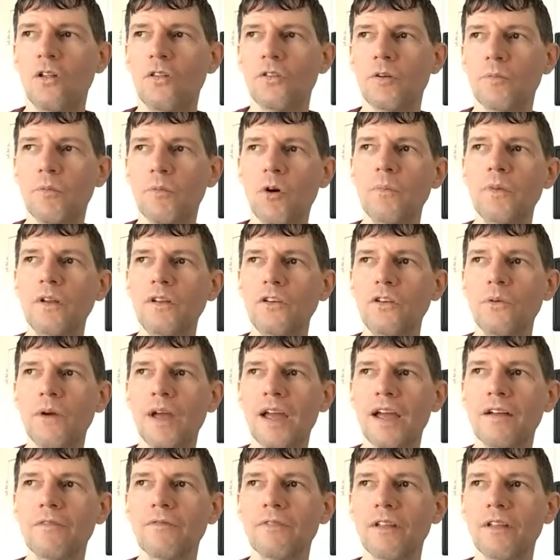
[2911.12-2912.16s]
The moment you
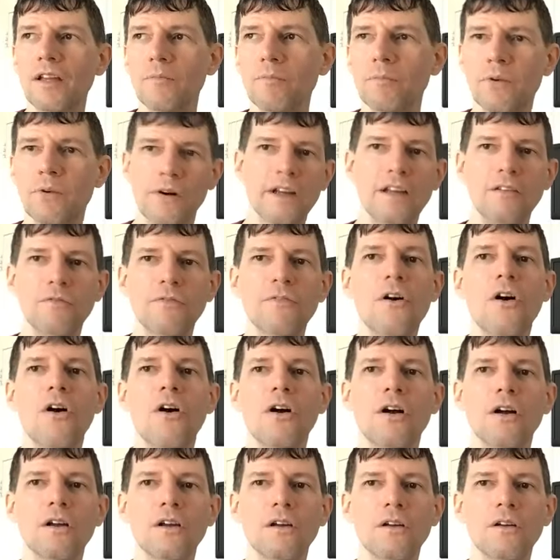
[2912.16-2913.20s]
have like brain
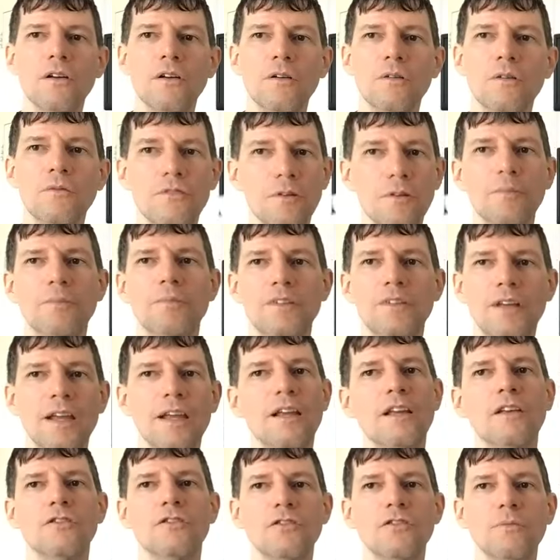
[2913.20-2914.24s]
fog from
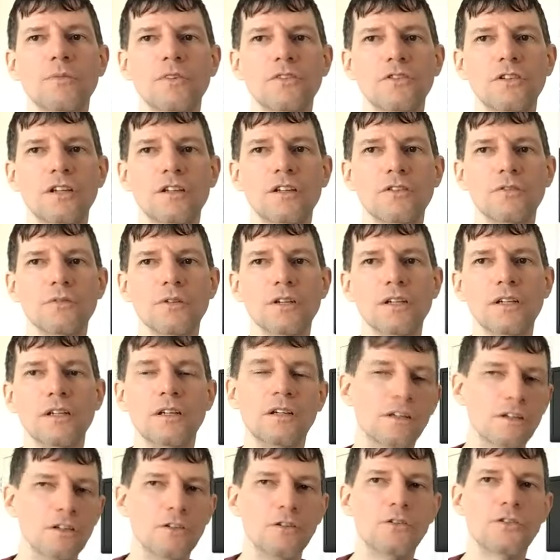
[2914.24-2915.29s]
taking too much
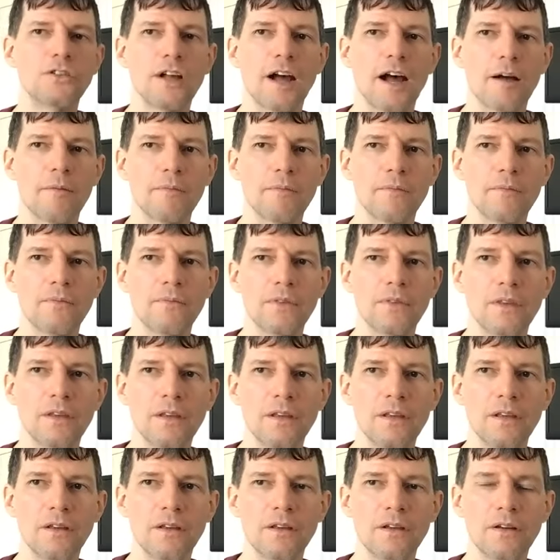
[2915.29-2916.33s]
D3, you stop
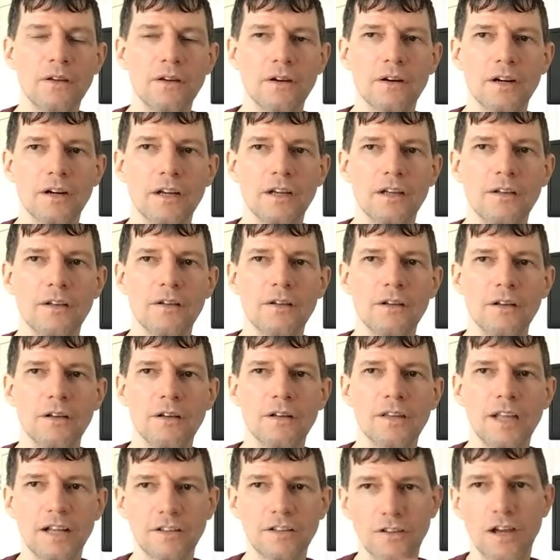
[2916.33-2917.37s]
all right.
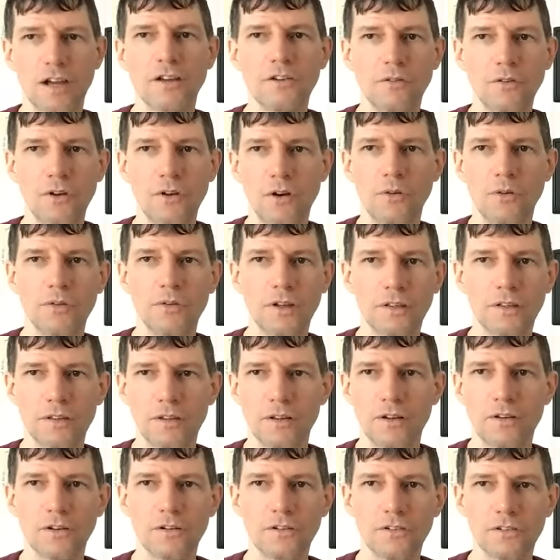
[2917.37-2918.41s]
That's how you know that
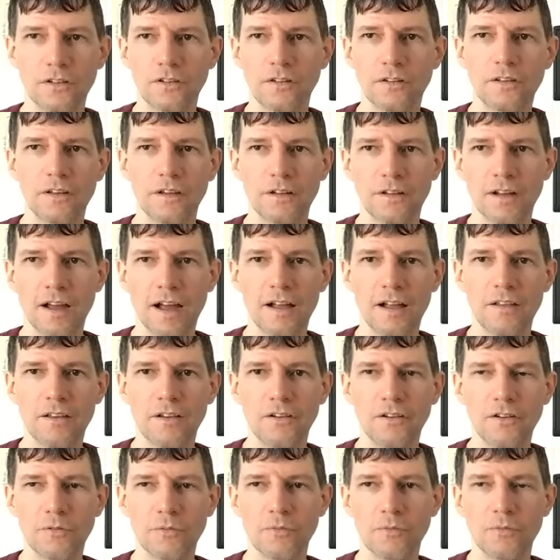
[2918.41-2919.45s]
there's the time
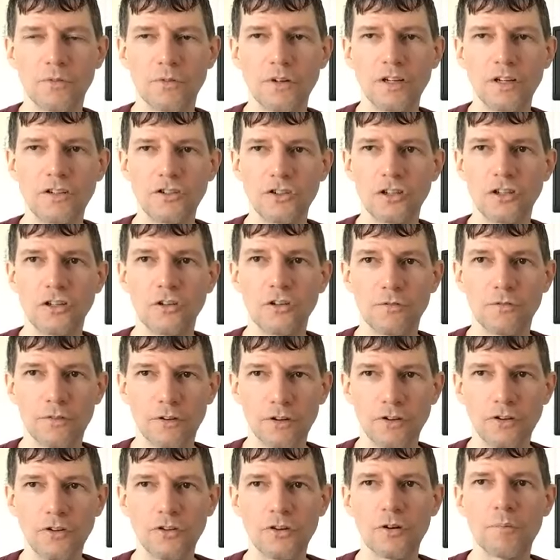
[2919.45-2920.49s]
that you're reaching
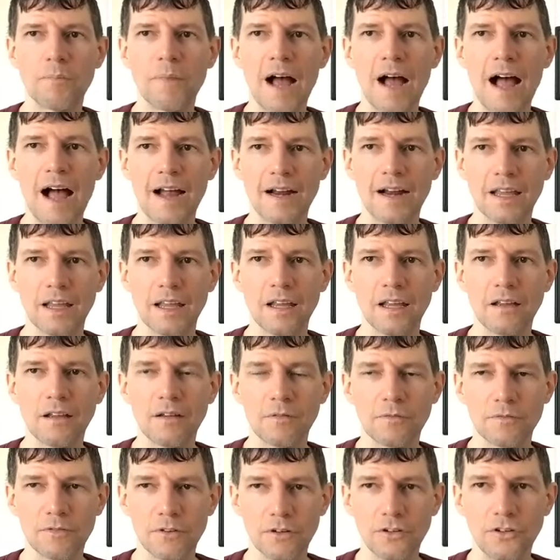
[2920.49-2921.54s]
for your body,
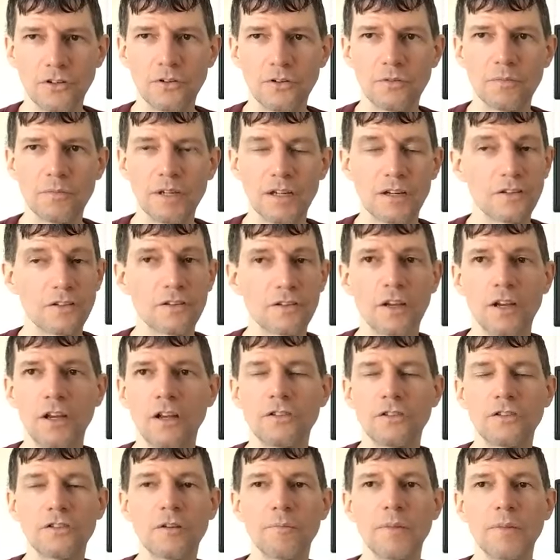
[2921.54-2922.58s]
for your, because
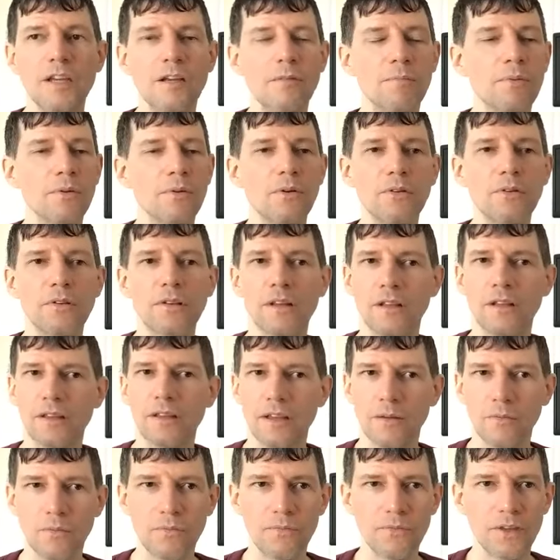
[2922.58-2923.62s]
some people,
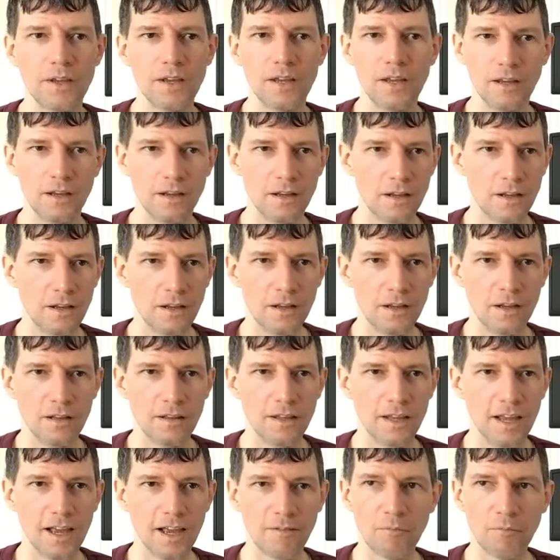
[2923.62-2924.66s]
they, they,
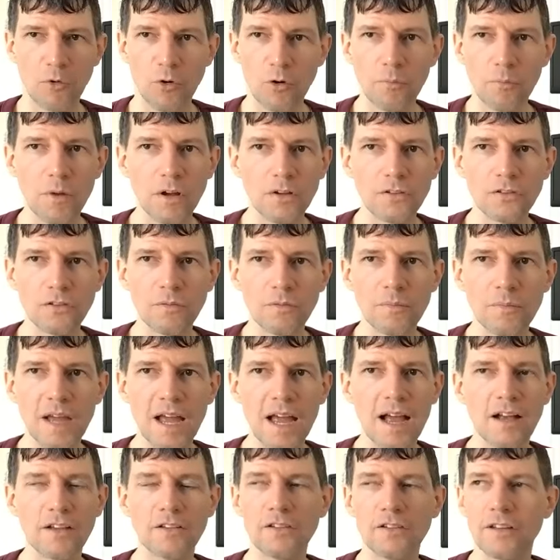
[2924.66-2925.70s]
they have more muscle
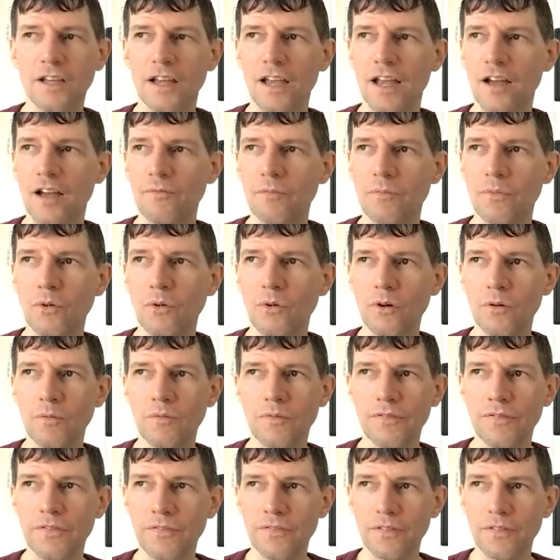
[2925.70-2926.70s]
mass, they have more,